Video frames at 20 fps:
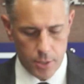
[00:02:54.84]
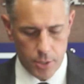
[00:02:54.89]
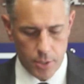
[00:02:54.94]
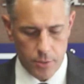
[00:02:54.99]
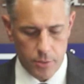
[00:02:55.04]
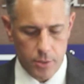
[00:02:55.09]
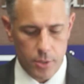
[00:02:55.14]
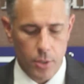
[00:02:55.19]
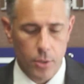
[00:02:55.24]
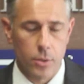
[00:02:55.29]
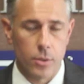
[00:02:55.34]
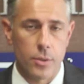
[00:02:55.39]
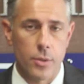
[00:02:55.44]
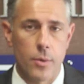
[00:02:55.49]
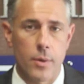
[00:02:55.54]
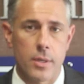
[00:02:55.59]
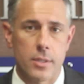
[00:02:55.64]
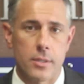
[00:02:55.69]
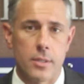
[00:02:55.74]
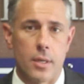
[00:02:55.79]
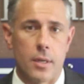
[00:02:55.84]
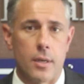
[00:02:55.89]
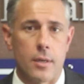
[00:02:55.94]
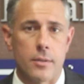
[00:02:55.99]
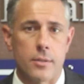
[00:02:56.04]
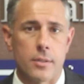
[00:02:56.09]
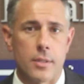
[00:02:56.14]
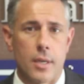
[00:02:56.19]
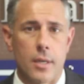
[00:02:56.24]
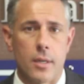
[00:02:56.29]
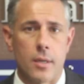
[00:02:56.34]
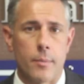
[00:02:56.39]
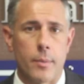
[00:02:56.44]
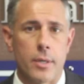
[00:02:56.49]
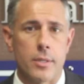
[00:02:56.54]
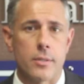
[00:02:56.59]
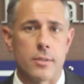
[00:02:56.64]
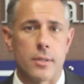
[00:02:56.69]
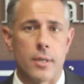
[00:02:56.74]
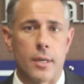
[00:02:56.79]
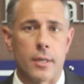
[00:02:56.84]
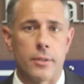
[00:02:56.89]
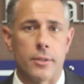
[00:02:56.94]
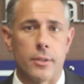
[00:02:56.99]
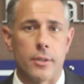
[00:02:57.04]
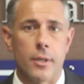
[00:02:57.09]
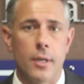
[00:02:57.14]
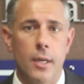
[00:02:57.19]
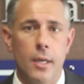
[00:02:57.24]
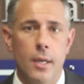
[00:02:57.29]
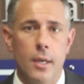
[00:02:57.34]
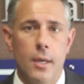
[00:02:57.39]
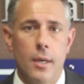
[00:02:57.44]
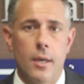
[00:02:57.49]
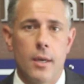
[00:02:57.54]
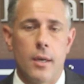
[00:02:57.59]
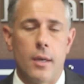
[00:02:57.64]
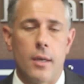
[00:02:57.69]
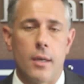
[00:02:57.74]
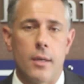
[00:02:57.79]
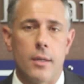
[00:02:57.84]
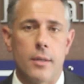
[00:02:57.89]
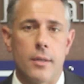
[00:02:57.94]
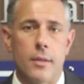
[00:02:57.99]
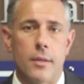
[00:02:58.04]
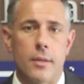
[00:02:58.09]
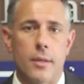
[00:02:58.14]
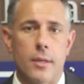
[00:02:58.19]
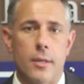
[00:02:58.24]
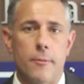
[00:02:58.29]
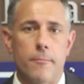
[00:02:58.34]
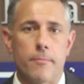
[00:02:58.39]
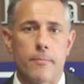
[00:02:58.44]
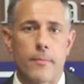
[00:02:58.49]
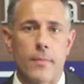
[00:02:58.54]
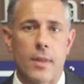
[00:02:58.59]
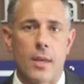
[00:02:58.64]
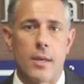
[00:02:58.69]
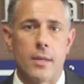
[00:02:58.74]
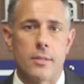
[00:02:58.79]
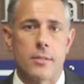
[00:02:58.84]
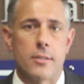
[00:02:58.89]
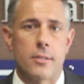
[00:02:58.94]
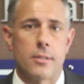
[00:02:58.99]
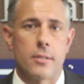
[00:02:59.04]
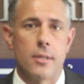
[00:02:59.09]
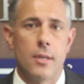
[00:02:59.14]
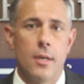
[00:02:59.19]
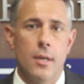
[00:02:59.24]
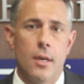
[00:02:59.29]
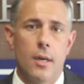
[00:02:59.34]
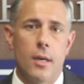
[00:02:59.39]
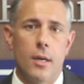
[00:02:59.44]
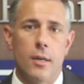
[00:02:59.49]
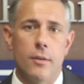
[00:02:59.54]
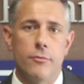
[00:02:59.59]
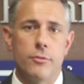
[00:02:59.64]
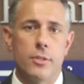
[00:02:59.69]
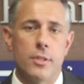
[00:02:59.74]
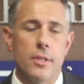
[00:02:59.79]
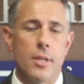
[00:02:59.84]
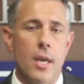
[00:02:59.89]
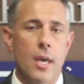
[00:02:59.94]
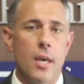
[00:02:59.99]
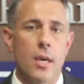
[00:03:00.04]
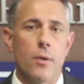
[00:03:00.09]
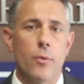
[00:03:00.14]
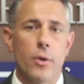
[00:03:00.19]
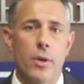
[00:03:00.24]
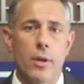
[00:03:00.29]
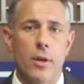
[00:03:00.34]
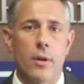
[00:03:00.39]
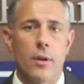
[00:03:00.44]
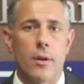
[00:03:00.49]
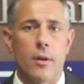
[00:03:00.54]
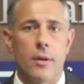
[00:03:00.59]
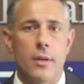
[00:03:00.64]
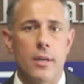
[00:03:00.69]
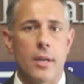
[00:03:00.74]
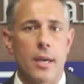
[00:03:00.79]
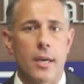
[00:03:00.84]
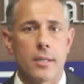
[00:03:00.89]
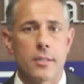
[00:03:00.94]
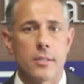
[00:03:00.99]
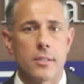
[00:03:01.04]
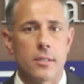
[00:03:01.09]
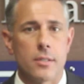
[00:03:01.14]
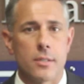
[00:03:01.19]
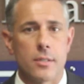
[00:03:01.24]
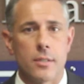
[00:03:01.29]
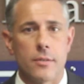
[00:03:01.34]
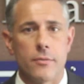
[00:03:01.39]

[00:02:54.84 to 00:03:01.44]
shows total U.S. debt outstanding by sector. And as of today, we are in excess